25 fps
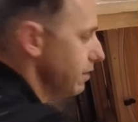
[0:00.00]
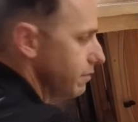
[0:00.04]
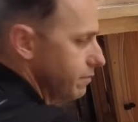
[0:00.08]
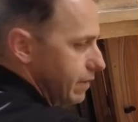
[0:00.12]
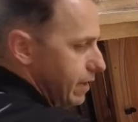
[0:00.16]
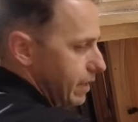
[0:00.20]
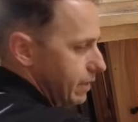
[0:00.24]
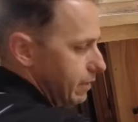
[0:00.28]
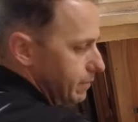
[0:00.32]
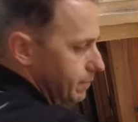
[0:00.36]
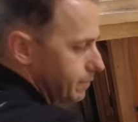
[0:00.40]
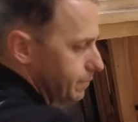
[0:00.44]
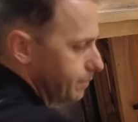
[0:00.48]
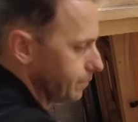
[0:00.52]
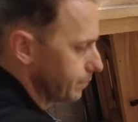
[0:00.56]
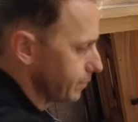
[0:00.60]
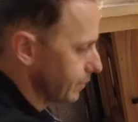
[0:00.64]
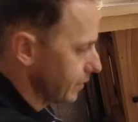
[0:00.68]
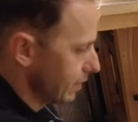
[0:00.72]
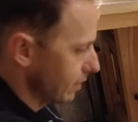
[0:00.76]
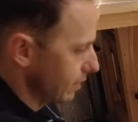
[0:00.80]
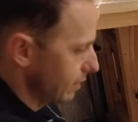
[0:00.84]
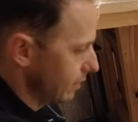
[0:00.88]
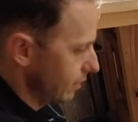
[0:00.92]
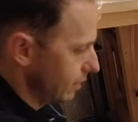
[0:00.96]
vent
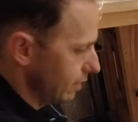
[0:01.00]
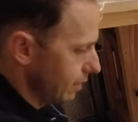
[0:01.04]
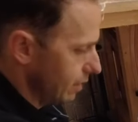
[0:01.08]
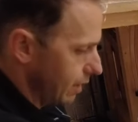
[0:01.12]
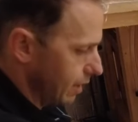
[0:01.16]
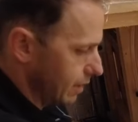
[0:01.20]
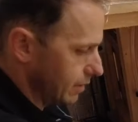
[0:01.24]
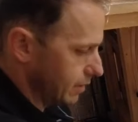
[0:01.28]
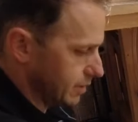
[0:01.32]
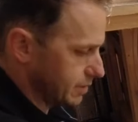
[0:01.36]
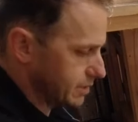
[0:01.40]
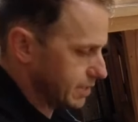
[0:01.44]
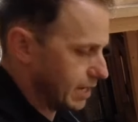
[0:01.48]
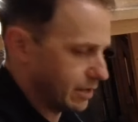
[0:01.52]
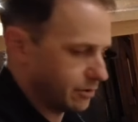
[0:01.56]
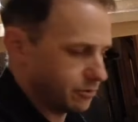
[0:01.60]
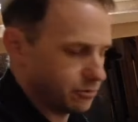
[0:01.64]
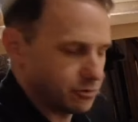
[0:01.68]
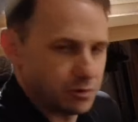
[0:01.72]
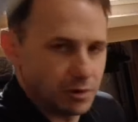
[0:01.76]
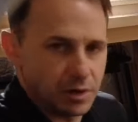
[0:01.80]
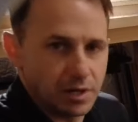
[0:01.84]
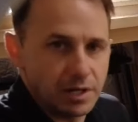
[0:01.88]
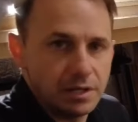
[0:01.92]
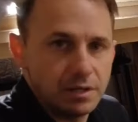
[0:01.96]
and this had
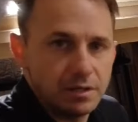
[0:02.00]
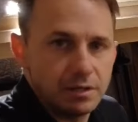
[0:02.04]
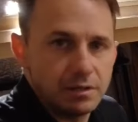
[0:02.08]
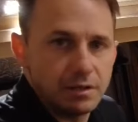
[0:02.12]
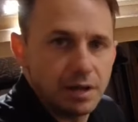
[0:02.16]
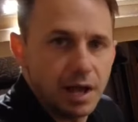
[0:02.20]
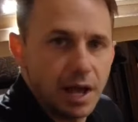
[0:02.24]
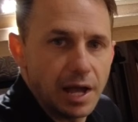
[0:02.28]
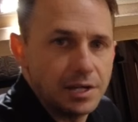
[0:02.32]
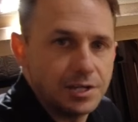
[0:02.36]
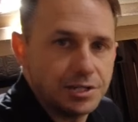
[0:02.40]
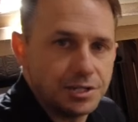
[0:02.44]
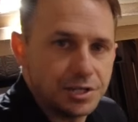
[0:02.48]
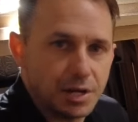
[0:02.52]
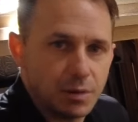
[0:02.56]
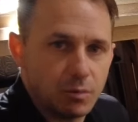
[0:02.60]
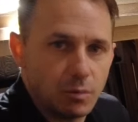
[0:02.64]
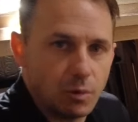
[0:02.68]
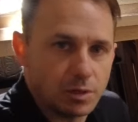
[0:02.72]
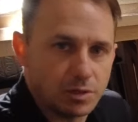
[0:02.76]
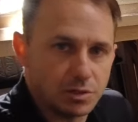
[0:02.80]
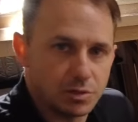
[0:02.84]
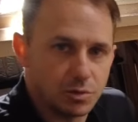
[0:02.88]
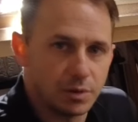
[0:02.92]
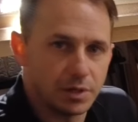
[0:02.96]
three AGM
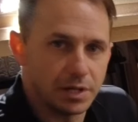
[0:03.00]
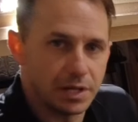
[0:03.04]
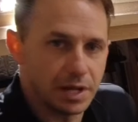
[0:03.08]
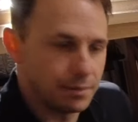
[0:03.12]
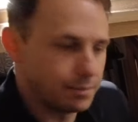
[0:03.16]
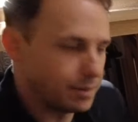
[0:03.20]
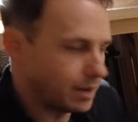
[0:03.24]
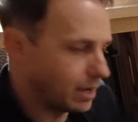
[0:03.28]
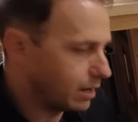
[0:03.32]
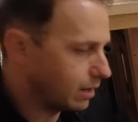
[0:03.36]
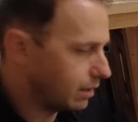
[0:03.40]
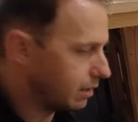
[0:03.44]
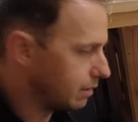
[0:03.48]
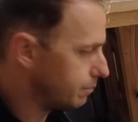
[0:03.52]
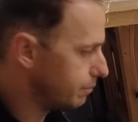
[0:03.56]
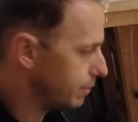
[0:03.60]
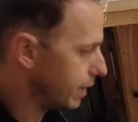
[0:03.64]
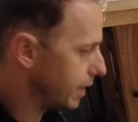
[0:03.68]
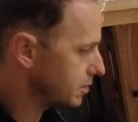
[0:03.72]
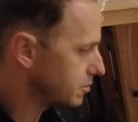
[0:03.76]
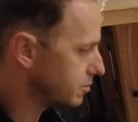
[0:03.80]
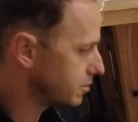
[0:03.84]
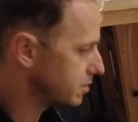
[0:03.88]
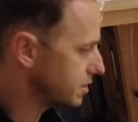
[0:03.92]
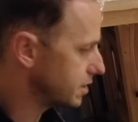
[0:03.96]
120 amp hour
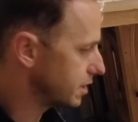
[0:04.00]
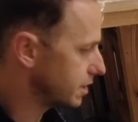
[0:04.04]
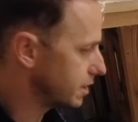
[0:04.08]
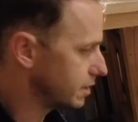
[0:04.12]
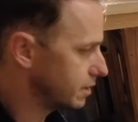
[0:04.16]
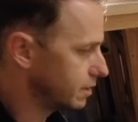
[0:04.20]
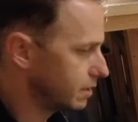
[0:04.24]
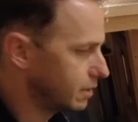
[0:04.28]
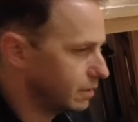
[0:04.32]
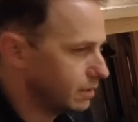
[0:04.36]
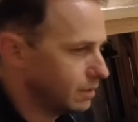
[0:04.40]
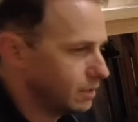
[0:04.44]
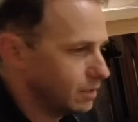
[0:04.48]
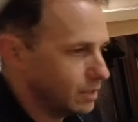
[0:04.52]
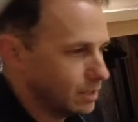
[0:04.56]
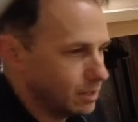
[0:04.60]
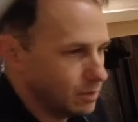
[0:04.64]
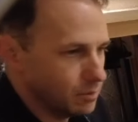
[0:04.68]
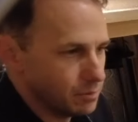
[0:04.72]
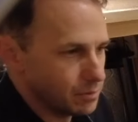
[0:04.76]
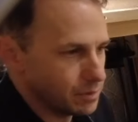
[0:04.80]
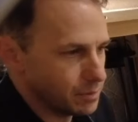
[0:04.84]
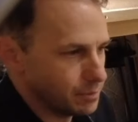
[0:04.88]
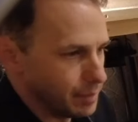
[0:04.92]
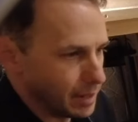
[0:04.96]
batteries in it
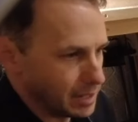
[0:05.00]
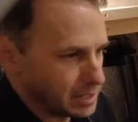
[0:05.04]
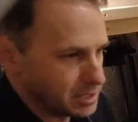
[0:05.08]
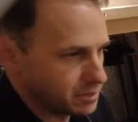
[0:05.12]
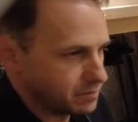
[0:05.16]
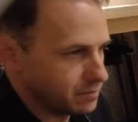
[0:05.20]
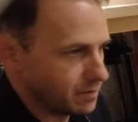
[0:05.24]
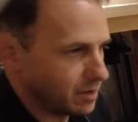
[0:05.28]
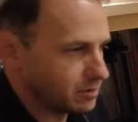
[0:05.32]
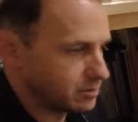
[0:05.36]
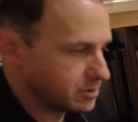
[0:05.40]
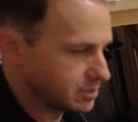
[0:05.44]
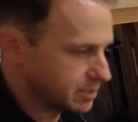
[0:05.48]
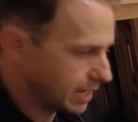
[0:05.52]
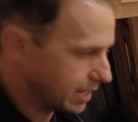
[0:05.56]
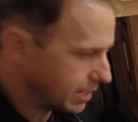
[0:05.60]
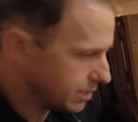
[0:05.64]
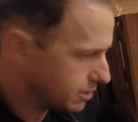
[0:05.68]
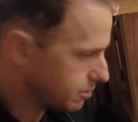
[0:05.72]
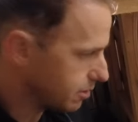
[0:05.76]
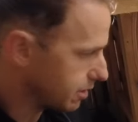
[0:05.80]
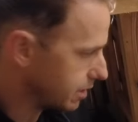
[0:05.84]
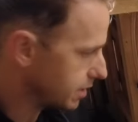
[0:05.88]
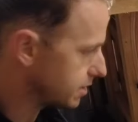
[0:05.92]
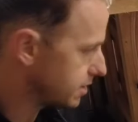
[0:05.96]
a bunch of old
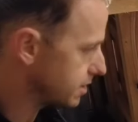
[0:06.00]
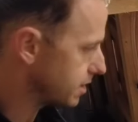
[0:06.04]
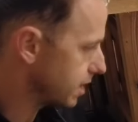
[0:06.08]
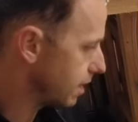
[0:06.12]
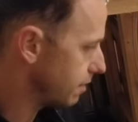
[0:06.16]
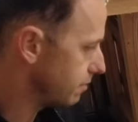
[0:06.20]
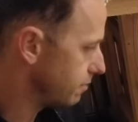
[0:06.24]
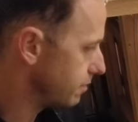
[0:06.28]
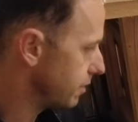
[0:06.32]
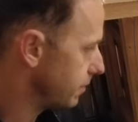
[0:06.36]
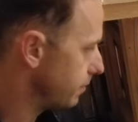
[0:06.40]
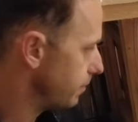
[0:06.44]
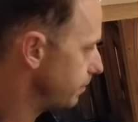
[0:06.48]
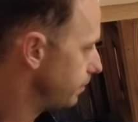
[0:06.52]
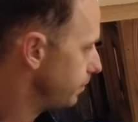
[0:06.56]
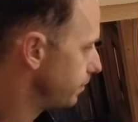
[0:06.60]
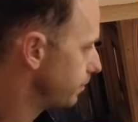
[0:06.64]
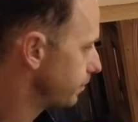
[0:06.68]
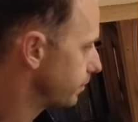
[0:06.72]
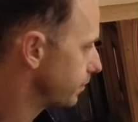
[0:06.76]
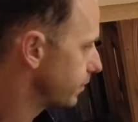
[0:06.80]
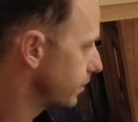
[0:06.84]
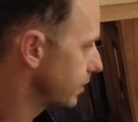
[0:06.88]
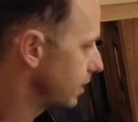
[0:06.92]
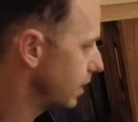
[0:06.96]
Xantrex stuff, and
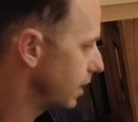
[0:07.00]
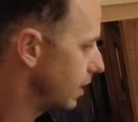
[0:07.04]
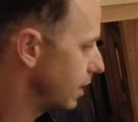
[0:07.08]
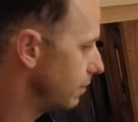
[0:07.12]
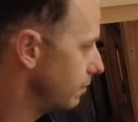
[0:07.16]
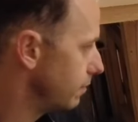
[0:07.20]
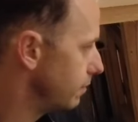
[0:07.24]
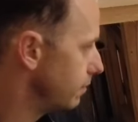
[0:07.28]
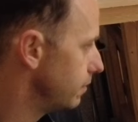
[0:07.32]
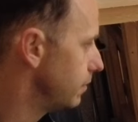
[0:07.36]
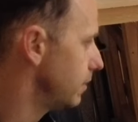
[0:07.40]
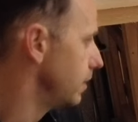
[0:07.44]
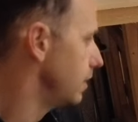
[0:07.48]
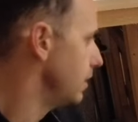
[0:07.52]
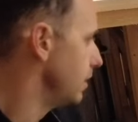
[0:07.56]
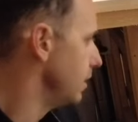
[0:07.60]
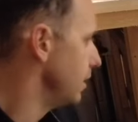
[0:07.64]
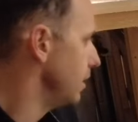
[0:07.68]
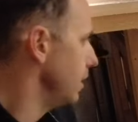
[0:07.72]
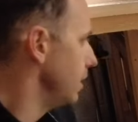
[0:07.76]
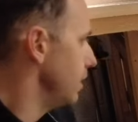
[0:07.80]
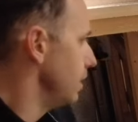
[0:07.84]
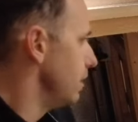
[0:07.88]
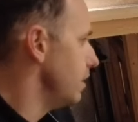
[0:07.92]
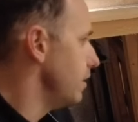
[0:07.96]
um,
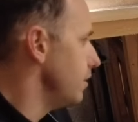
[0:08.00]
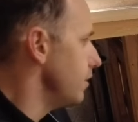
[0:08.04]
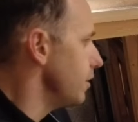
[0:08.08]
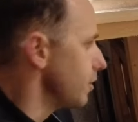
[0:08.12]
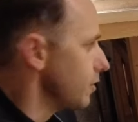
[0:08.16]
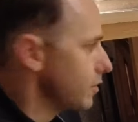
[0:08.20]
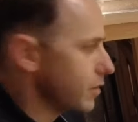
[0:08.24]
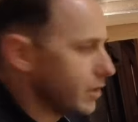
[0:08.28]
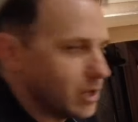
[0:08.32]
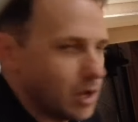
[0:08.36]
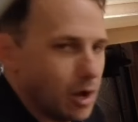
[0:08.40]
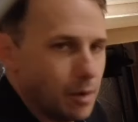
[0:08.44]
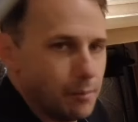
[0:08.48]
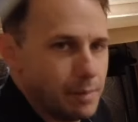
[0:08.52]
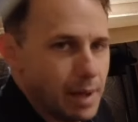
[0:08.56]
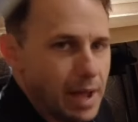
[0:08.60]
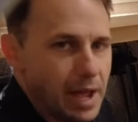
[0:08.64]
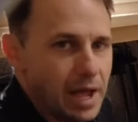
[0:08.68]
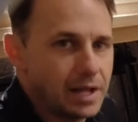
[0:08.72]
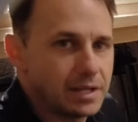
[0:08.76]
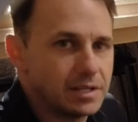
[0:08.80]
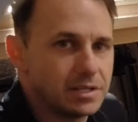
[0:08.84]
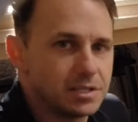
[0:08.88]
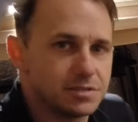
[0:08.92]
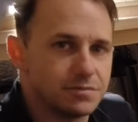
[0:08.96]
they're, they're not
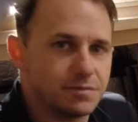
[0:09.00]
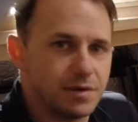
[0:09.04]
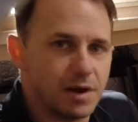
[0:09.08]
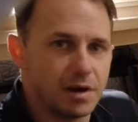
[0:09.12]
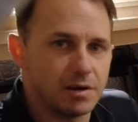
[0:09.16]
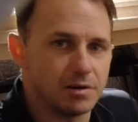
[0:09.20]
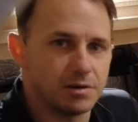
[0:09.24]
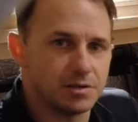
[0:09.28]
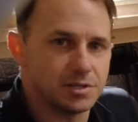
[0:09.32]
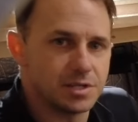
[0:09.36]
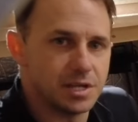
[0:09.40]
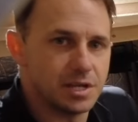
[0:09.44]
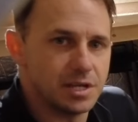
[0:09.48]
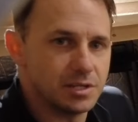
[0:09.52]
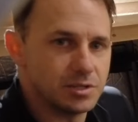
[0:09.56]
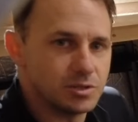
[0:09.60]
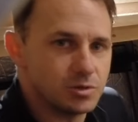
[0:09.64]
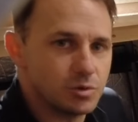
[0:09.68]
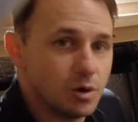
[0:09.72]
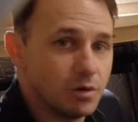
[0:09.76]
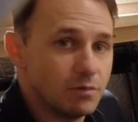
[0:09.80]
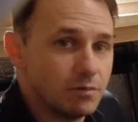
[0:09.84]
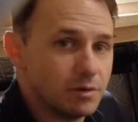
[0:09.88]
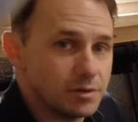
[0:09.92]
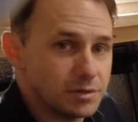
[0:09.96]
bad as far as their
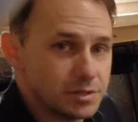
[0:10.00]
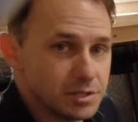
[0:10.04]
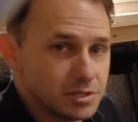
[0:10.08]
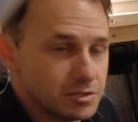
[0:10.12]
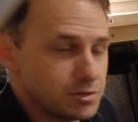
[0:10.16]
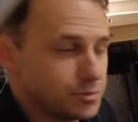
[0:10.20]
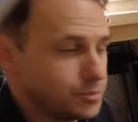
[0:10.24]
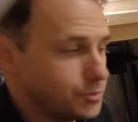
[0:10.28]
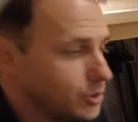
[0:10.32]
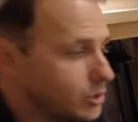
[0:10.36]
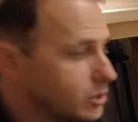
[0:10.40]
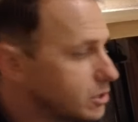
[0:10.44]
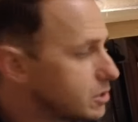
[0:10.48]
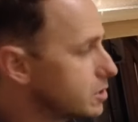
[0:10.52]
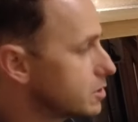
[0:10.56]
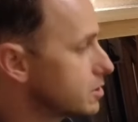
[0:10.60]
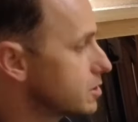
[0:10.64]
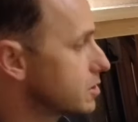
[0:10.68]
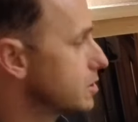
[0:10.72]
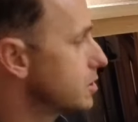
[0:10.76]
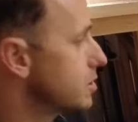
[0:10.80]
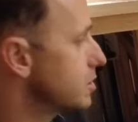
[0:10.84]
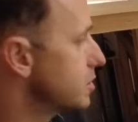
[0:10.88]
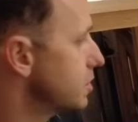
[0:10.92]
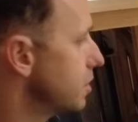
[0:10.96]
12 volt distribution
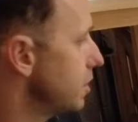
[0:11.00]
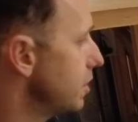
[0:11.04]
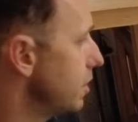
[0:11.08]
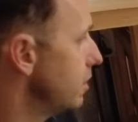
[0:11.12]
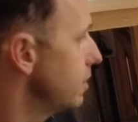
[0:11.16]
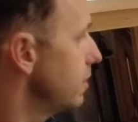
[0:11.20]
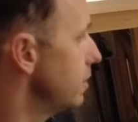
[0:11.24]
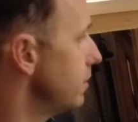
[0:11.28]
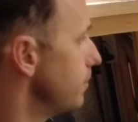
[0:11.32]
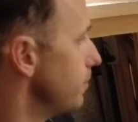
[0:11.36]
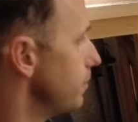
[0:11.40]
is concerned.